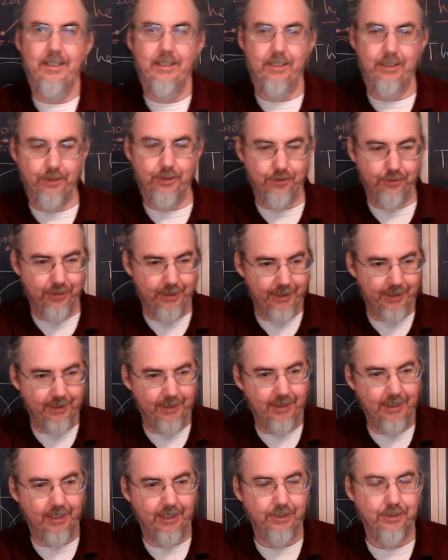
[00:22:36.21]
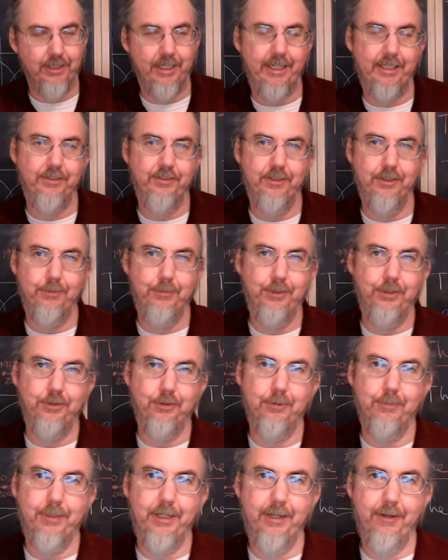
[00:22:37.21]
agree to contracts to their mutual
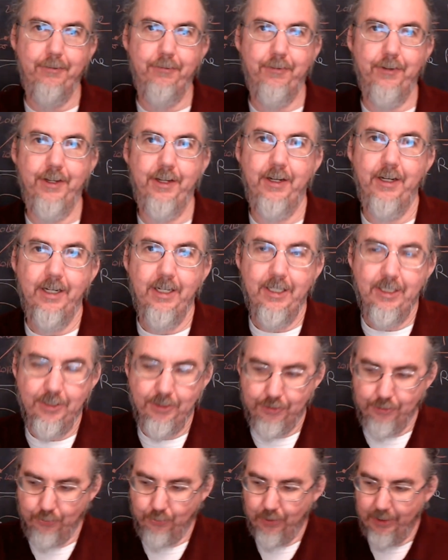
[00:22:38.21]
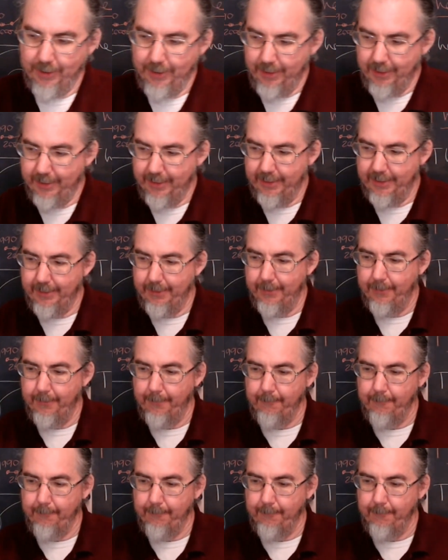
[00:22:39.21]
benefit, to one that